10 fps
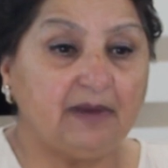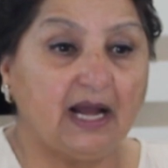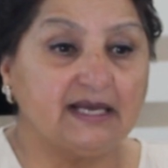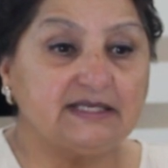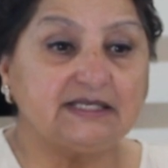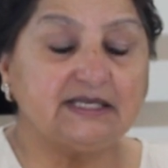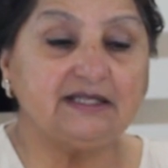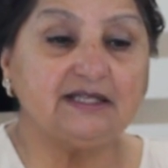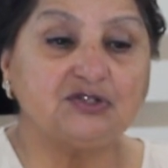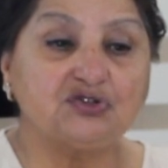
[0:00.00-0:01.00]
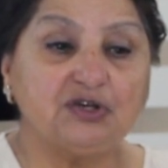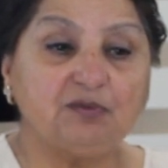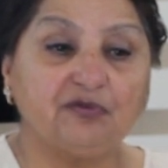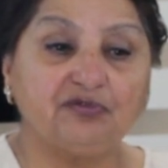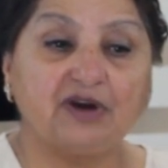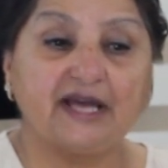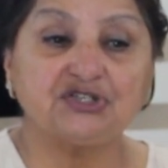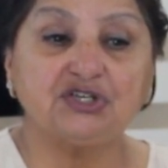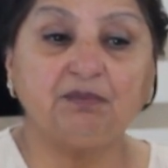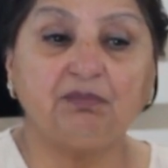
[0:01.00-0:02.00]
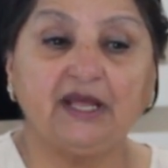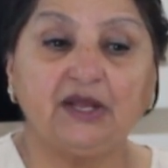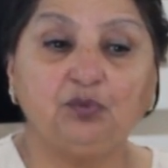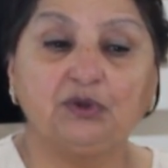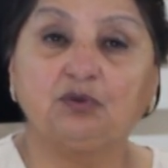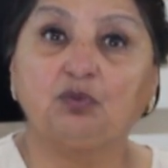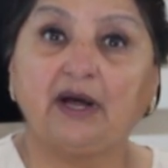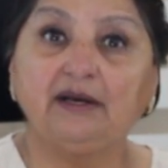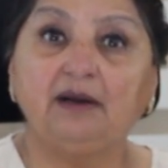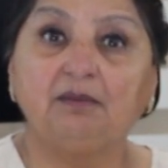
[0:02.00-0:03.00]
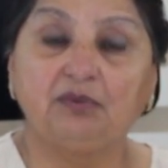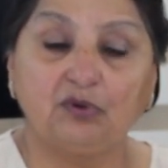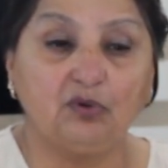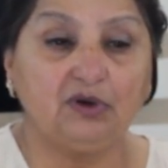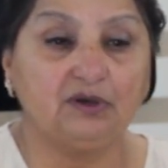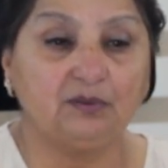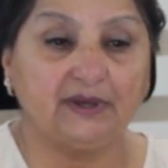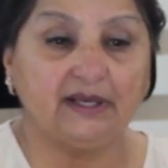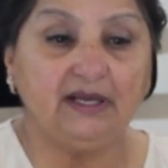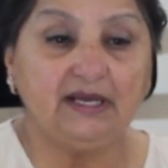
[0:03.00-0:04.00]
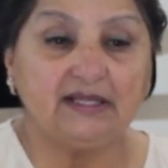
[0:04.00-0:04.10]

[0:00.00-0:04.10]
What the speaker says: I see the dream of crashing plane with one broken wing,